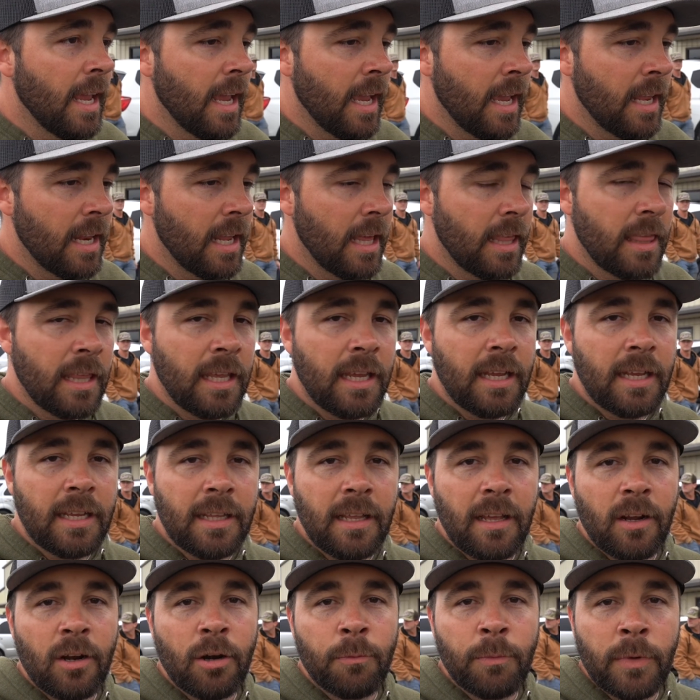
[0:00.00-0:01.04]
And I think
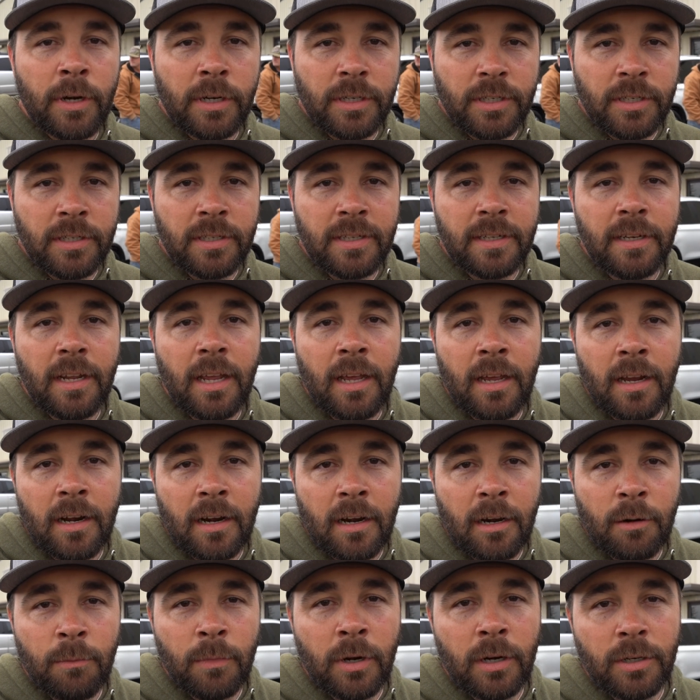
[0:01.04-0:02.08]
our merch, uh,
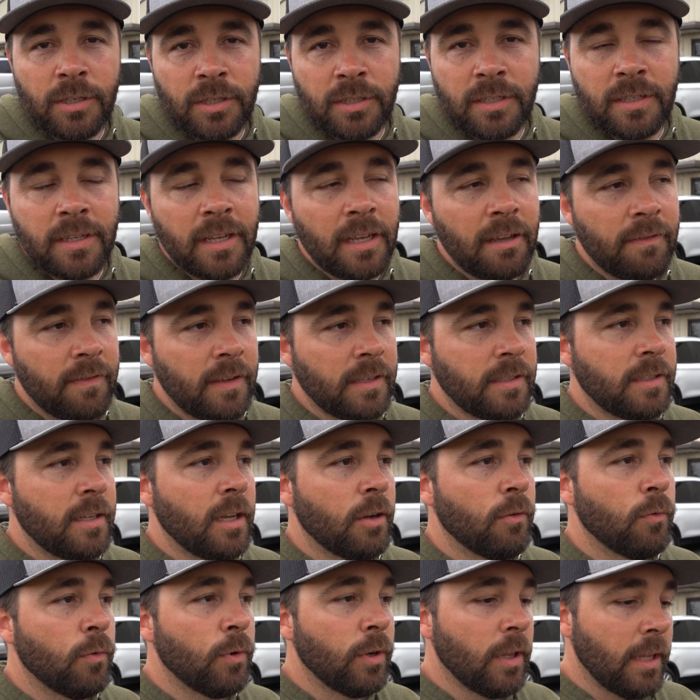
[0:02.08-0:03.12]
our merch stuff has
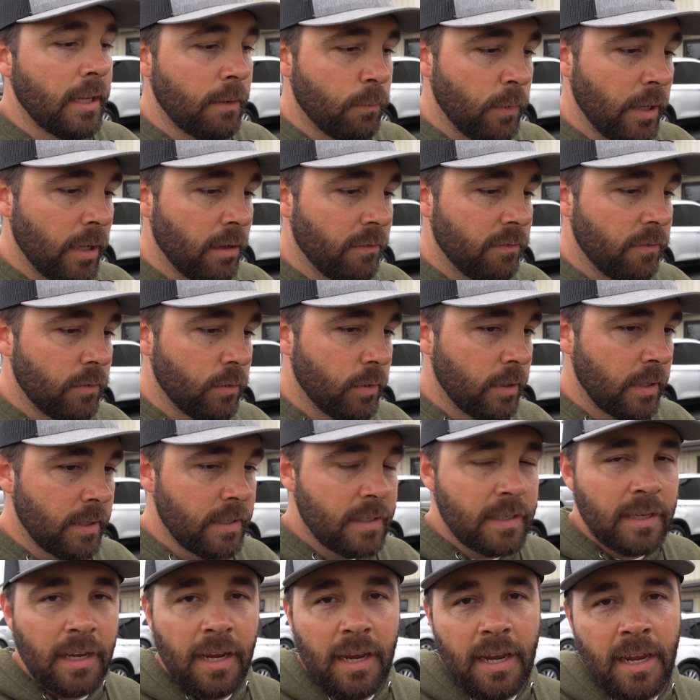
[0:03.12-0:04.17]
done really well for
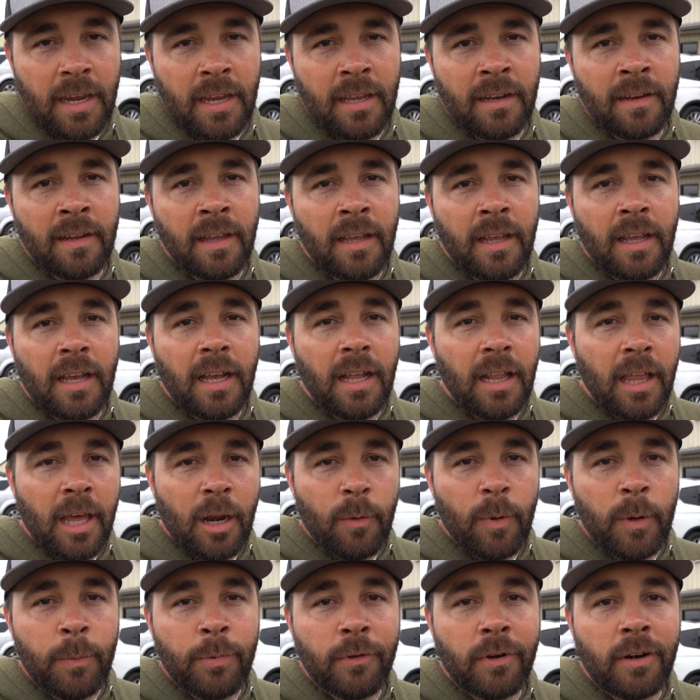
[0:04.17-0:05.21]
us, and a lot
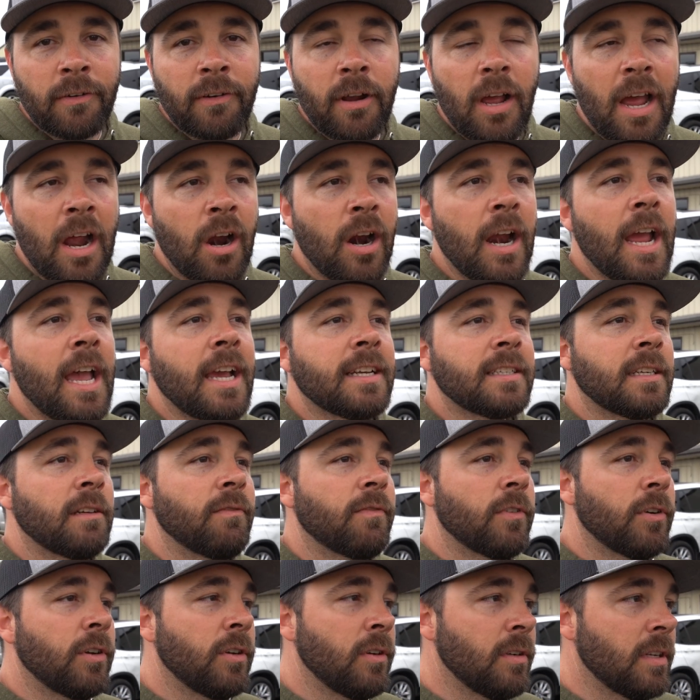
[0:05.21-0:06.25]
of people are, are asking
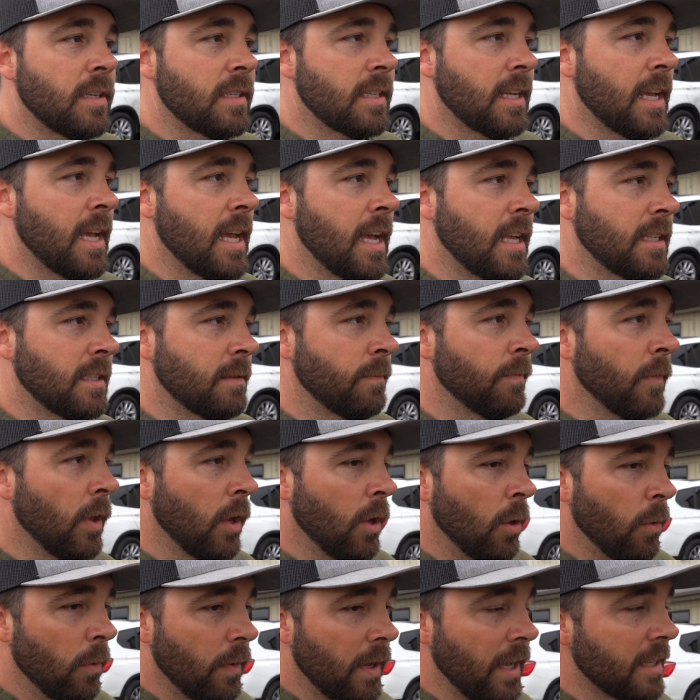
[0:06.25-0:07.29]
for new designs, and
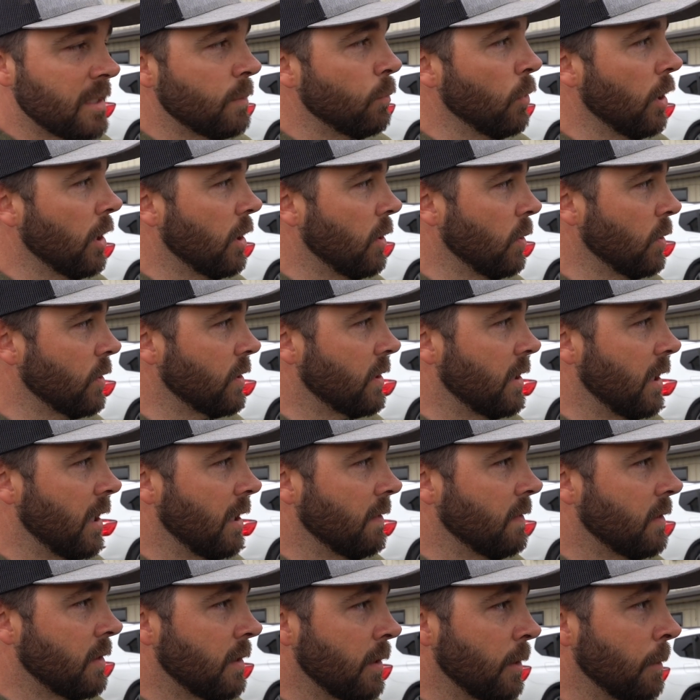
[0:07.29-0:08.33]
we got some really cool
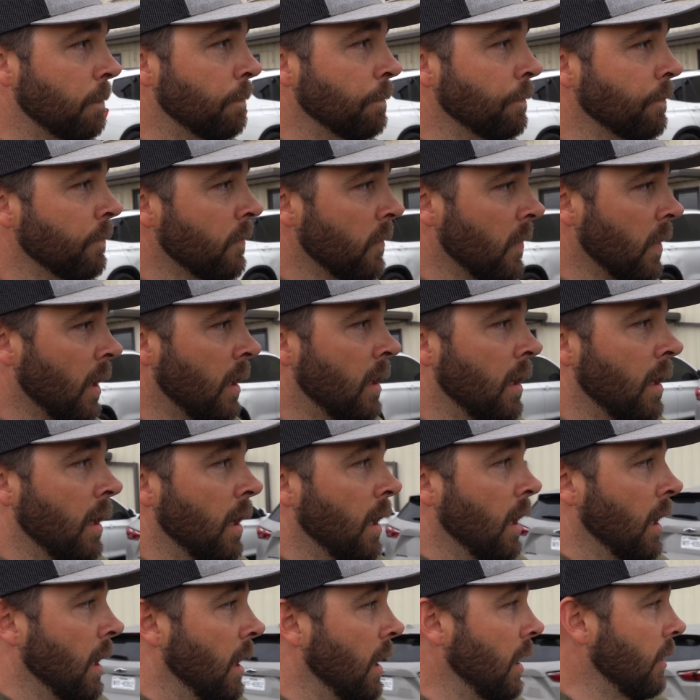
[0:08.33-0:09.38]
stuff. So,
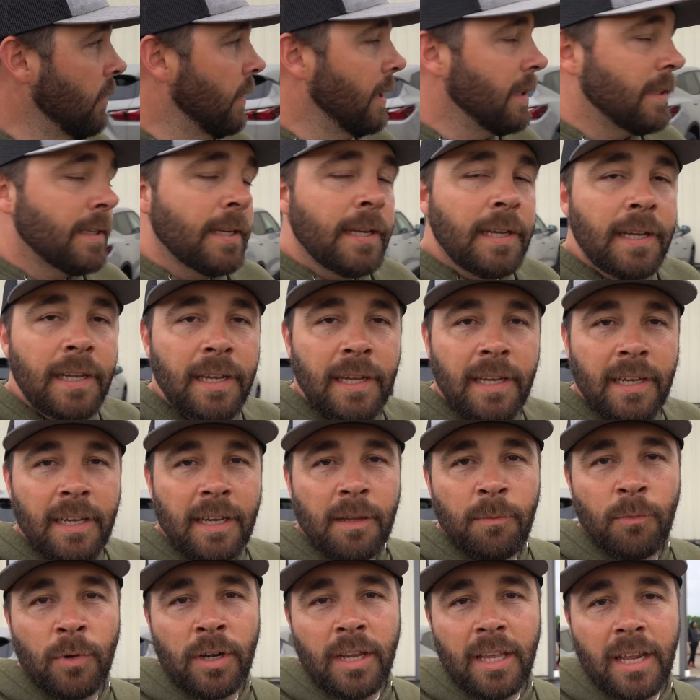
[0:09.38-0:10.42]
anyways,
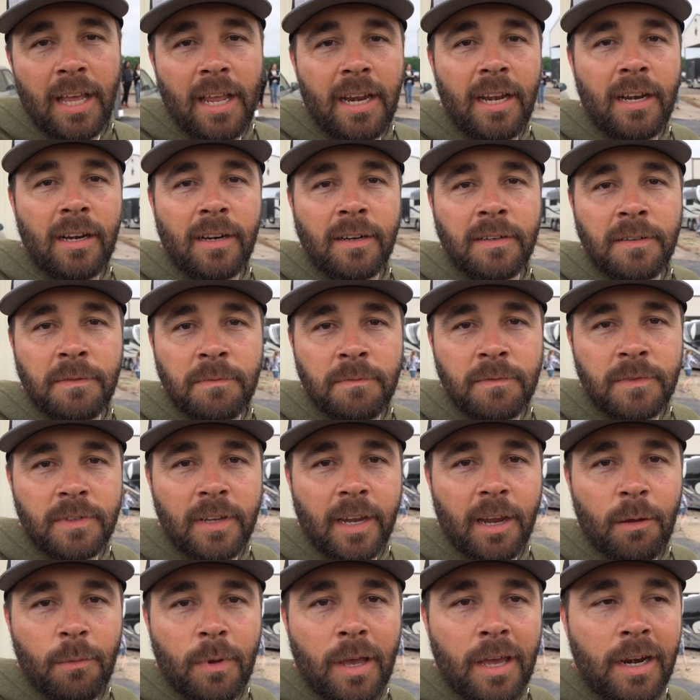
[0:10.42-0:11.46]
I'm gonna get out of here,
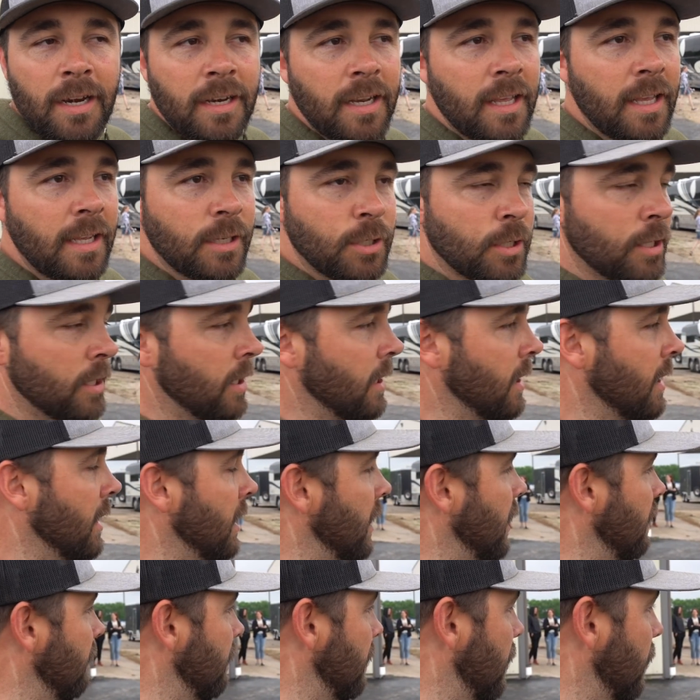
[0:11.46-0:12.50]
say goodbye to Dutch,
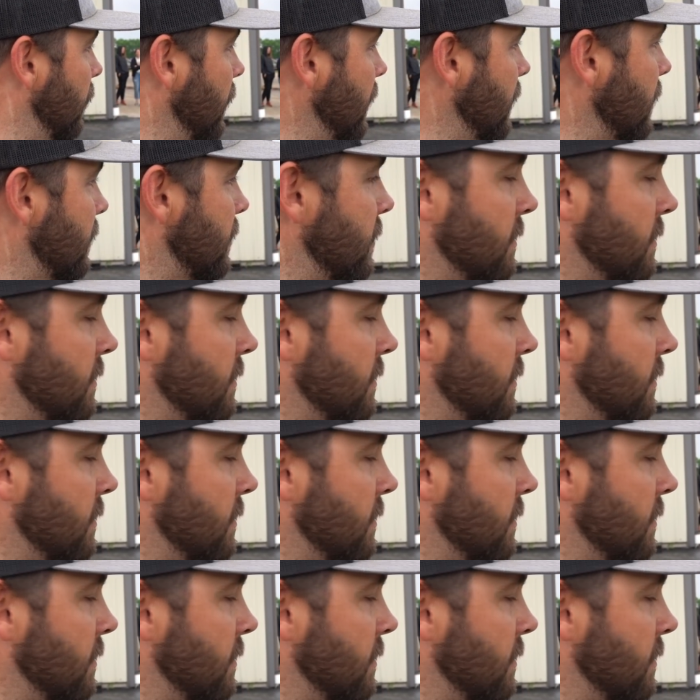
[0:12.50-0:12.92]
you know, he's